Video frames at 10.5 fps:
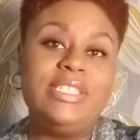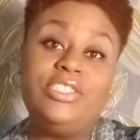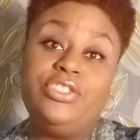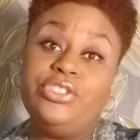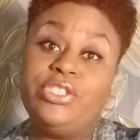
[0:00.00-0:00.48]
It's
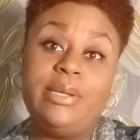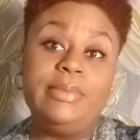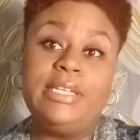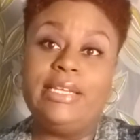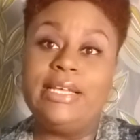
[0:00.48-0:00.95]
just
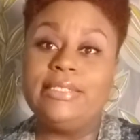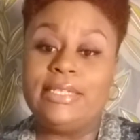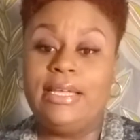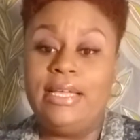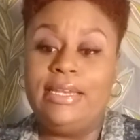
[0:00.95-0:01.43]
something that's
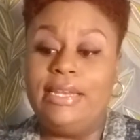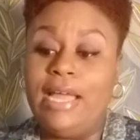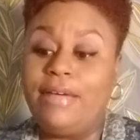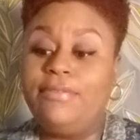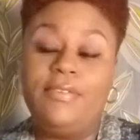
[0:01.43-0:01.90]

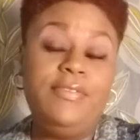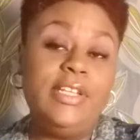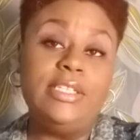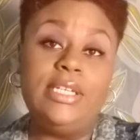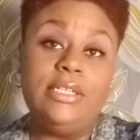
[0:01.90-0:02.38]
not
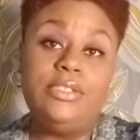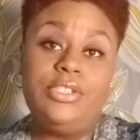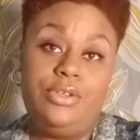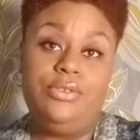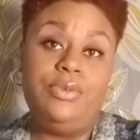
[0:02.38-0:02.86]
fulfilling
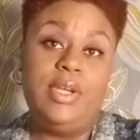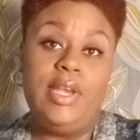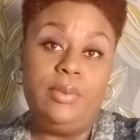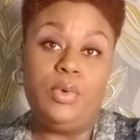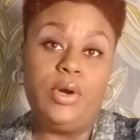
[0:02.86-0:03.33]
to you
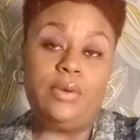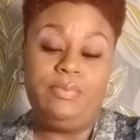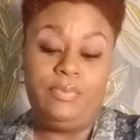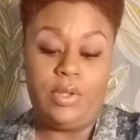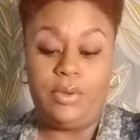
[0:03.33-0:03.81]
anymore.
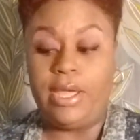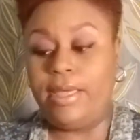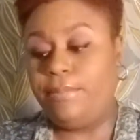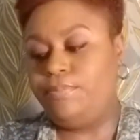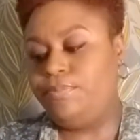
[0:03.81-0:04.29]
Okay,